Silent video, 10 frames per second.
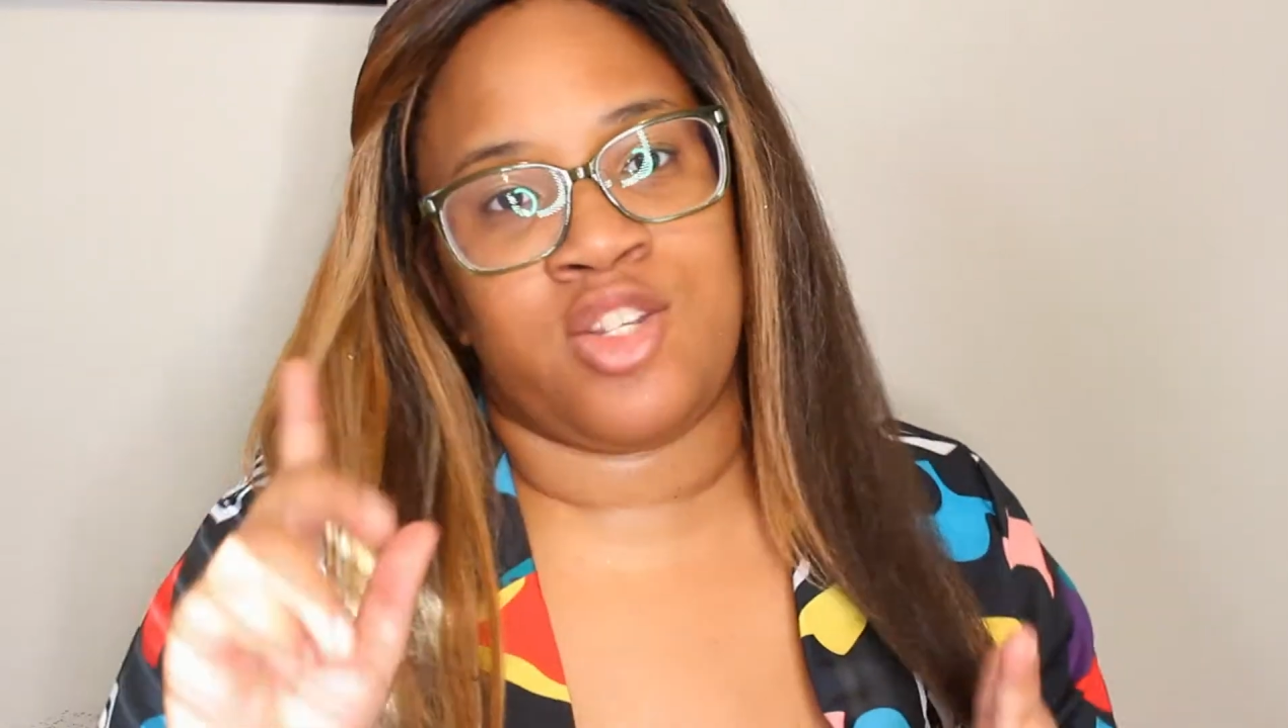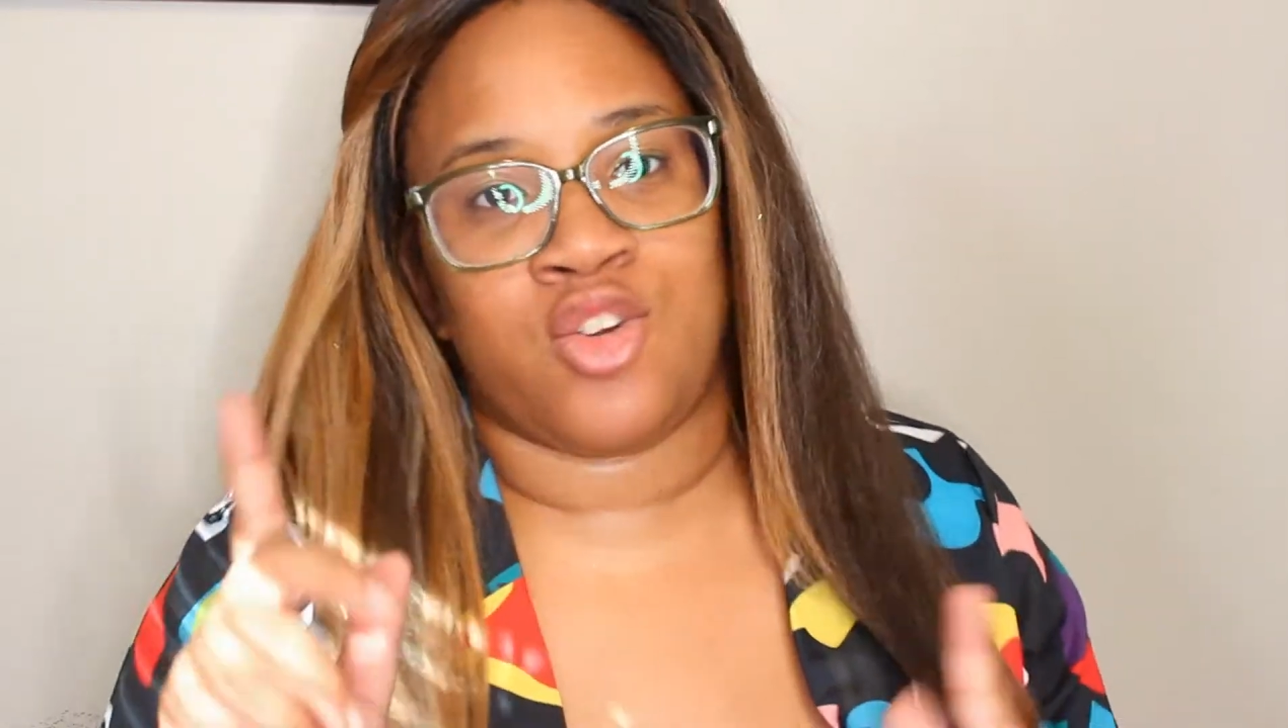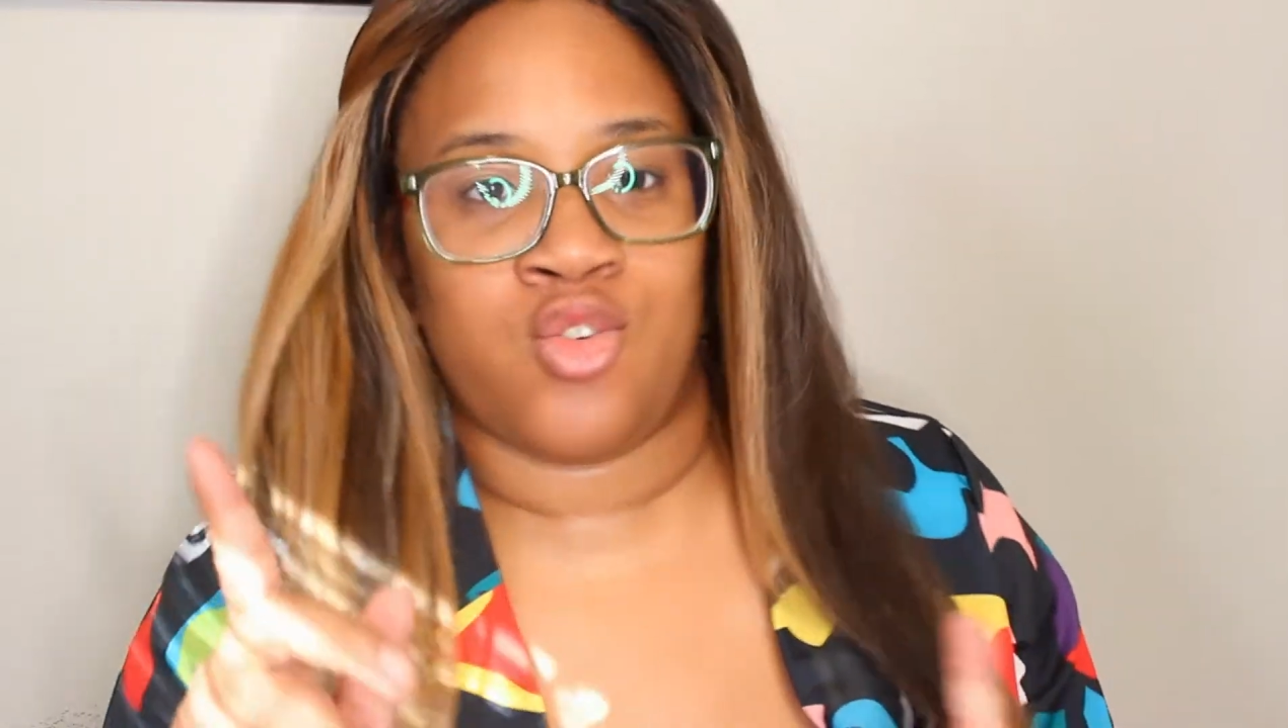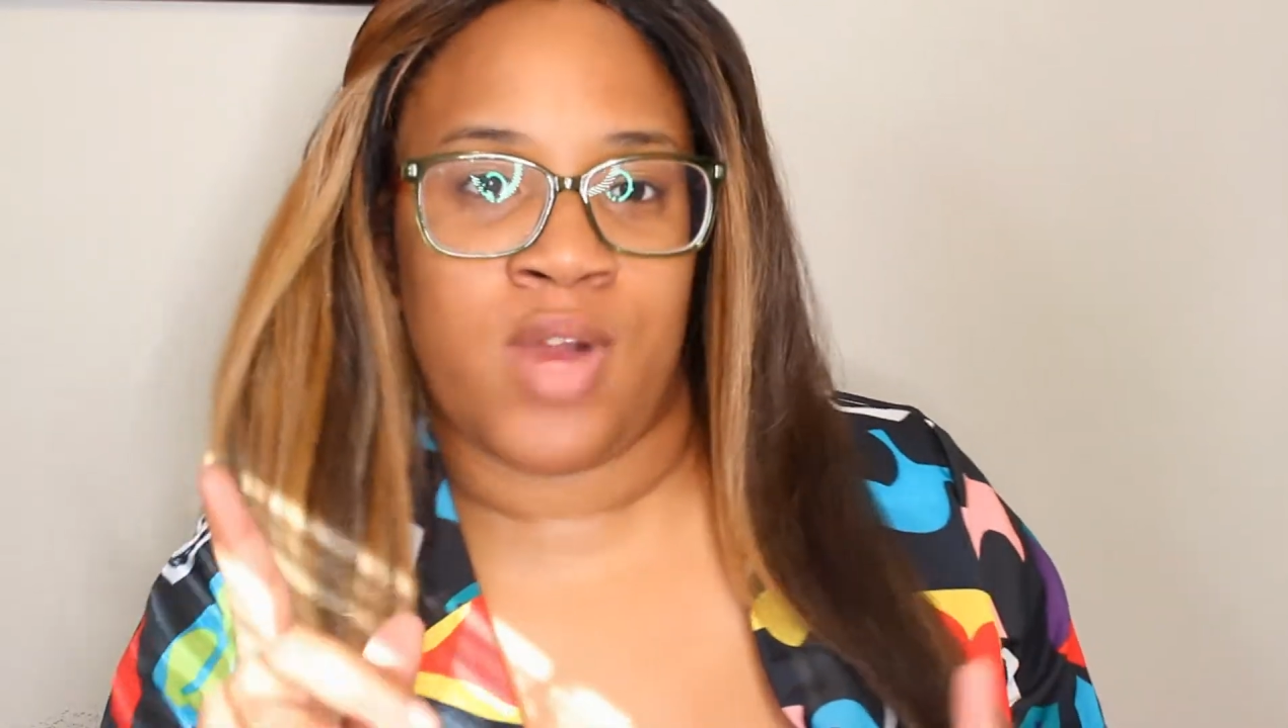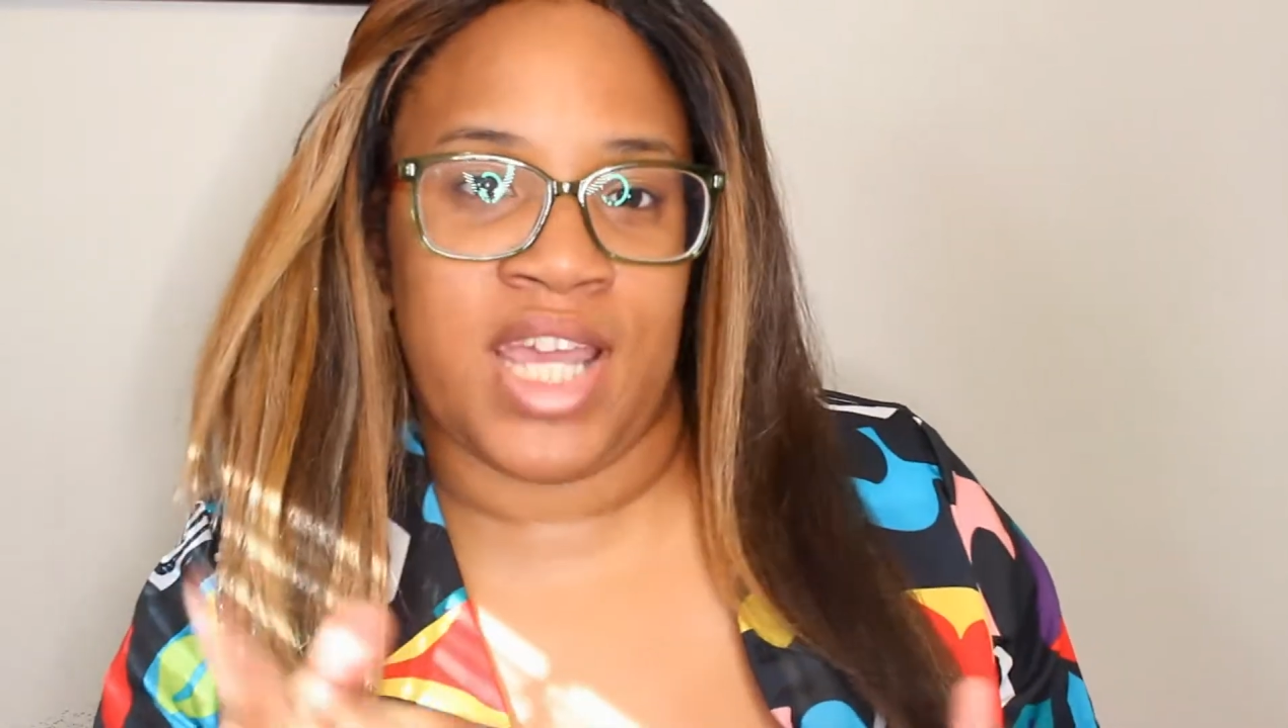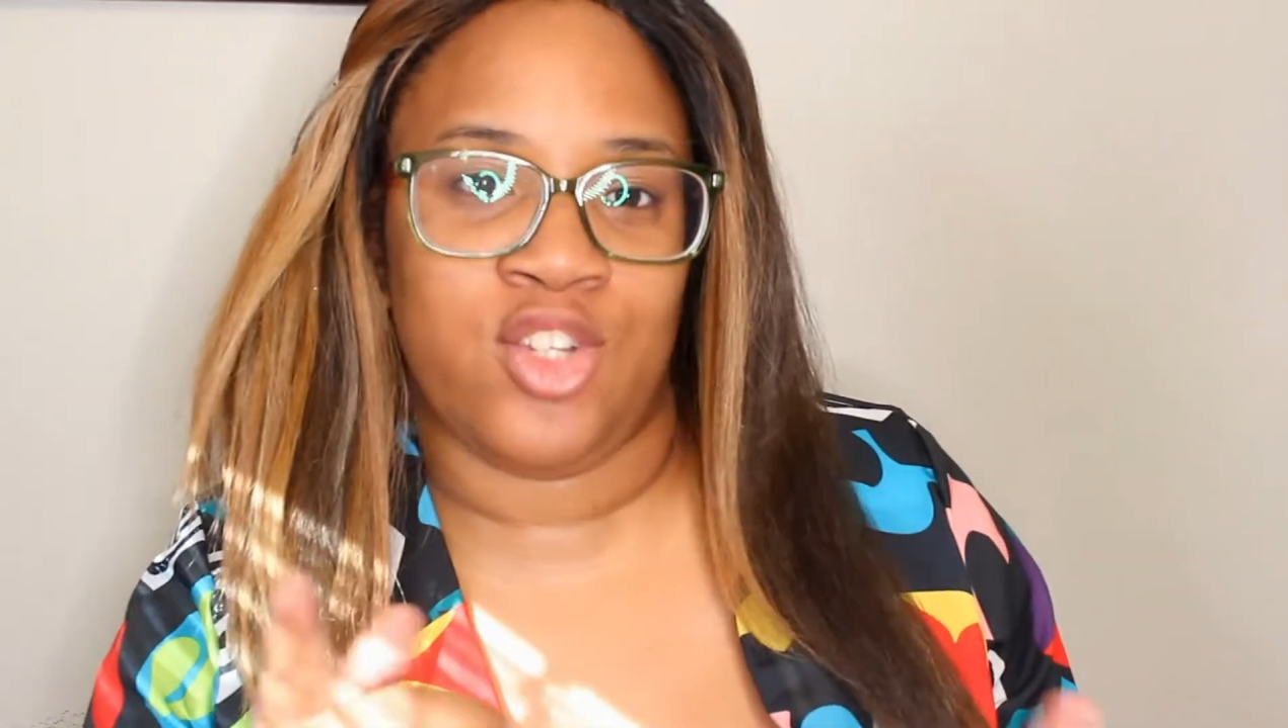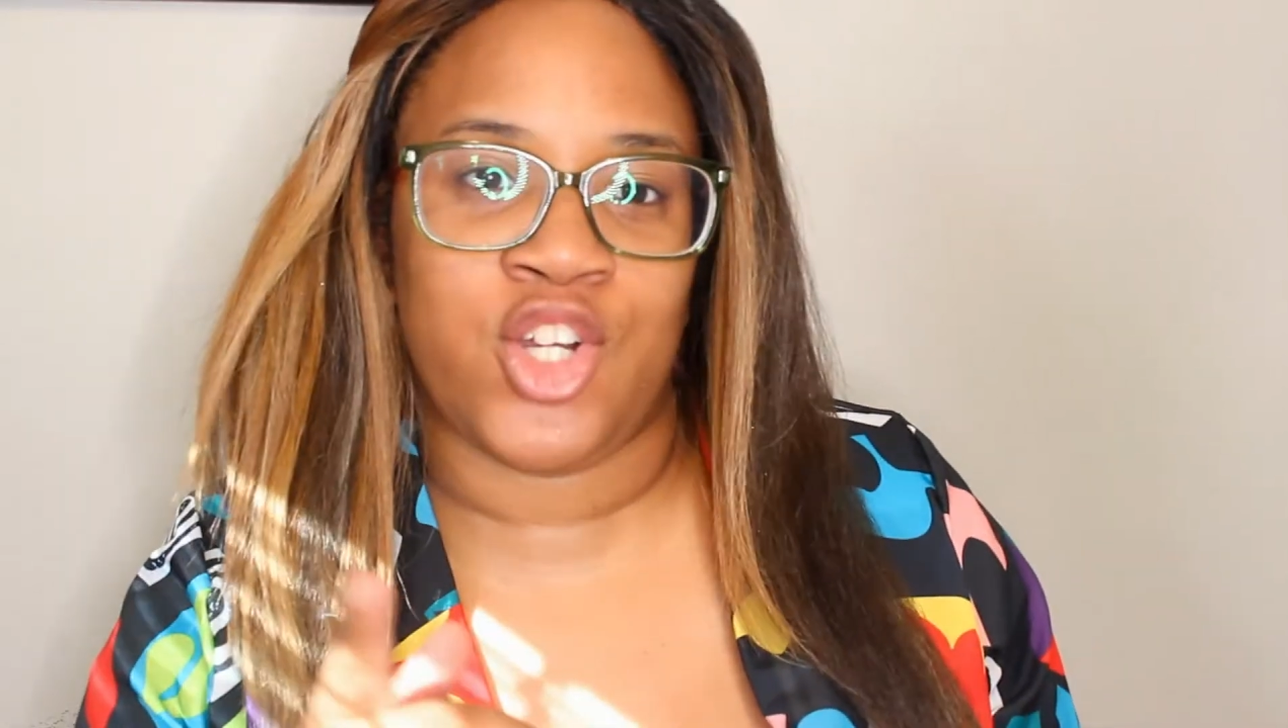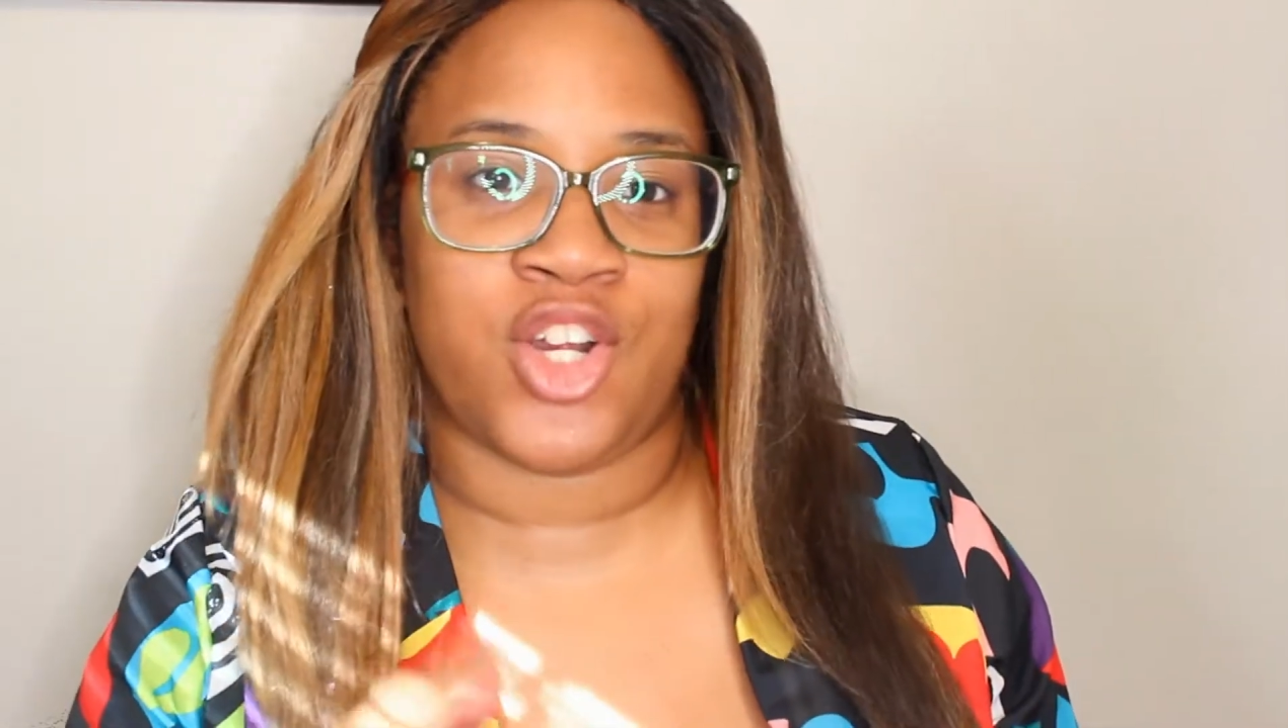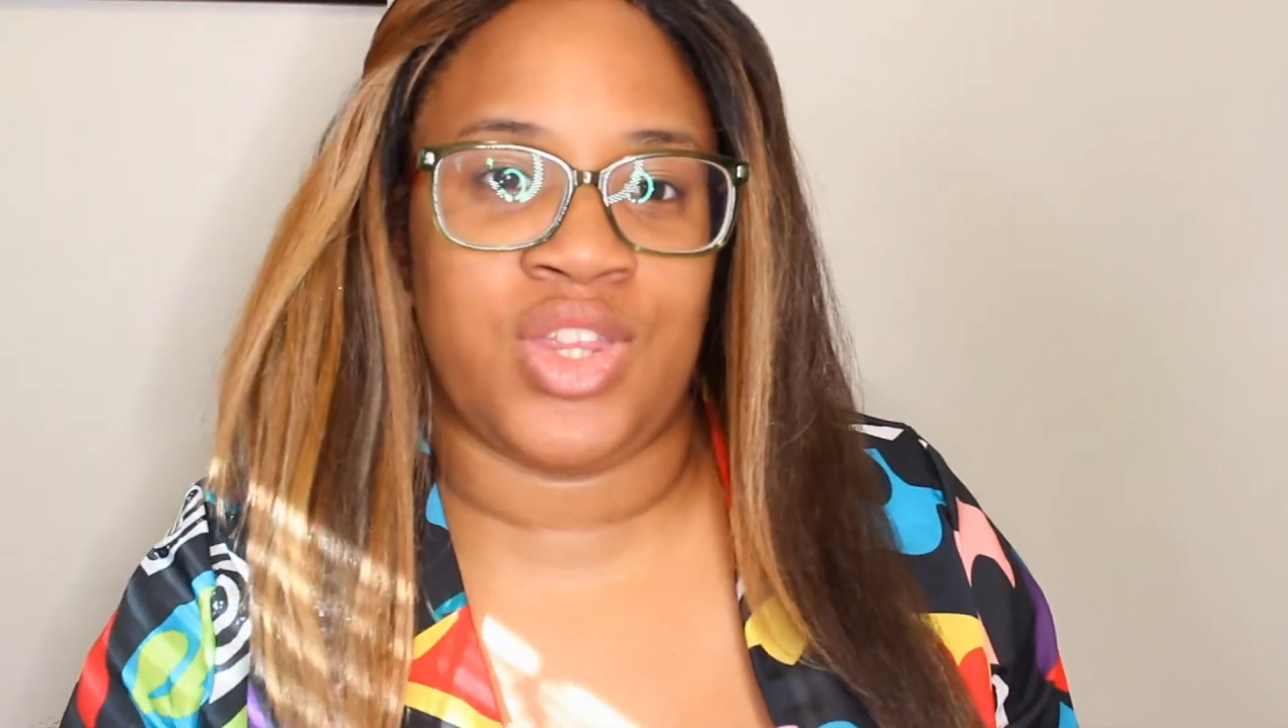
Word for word: Stranger